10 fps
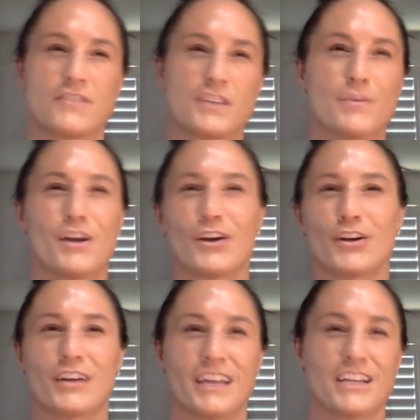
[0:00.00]
Some
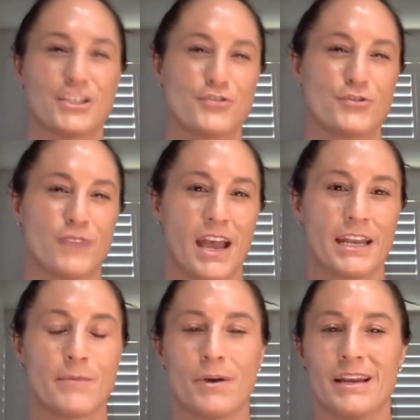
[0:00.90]
younger kids, you do get
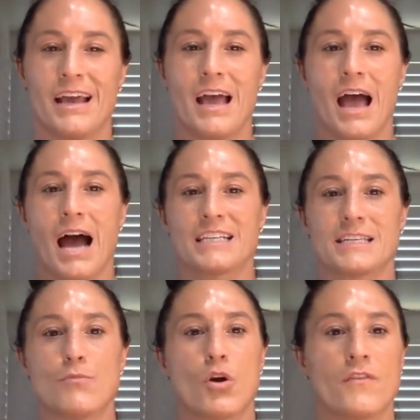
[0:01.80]
it, but I
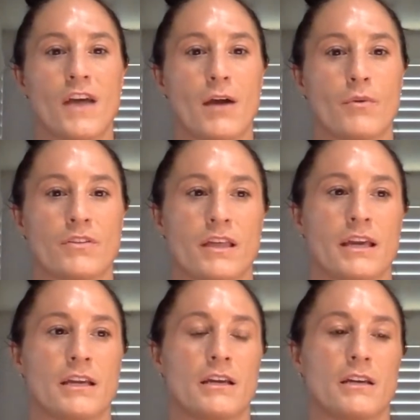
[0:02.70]
see more of that with
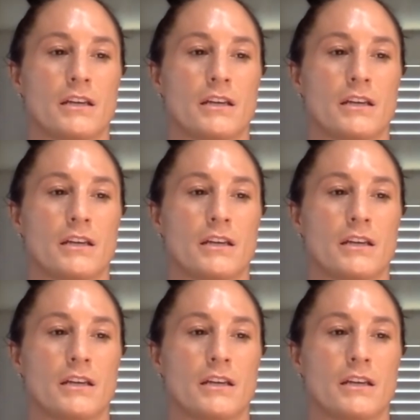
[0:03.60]
like,